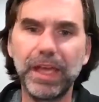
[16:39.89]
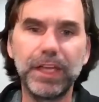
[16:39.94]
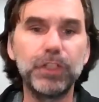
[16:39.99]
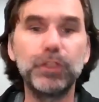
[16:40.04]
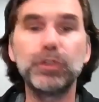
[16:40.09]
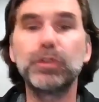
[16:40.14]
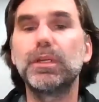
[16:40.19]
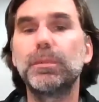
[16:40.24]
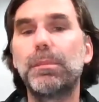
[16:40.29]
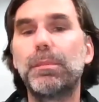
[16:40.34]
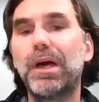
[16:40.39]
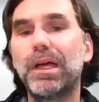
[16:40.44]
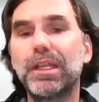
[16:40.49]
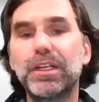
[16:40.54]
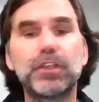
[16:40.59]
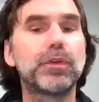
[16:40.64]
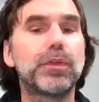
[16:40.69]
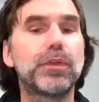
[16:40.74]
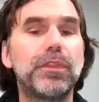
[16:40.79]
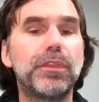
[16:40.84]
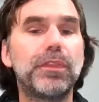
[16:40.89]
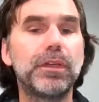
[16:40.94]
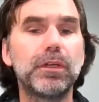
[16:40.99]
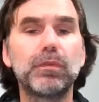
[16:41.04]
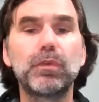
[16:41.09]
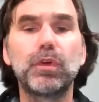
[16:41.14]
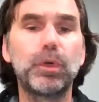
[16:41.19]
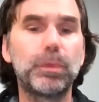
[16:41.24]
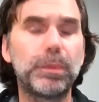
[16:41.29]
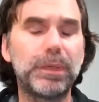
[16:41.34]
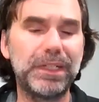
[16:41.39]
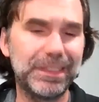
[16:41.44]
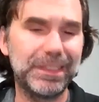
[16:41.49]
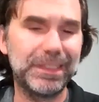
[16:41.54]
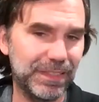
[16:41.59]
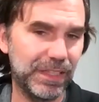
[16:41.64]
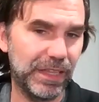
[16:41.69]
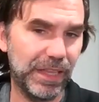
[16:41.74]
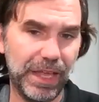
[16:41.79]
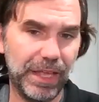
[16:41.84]
and you can monitor their
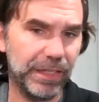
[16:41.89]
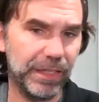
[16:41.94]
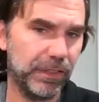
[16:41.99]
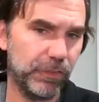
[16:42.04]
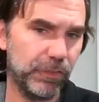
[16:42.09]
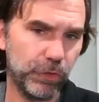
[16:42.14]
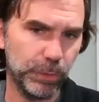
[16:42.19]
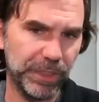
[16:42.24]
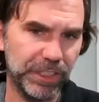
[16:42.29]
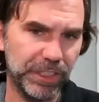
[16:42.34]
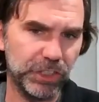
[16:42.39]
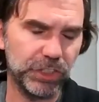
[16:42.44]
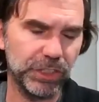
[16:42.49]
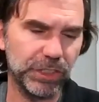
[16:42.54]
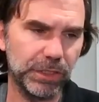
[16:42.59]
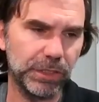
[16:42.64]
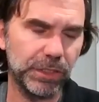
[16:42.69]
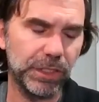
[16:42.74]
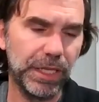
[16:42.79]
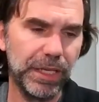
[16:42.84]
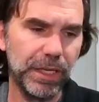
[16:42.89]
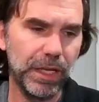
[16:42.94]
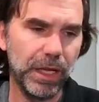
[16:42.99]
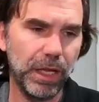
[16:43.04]
robots and that information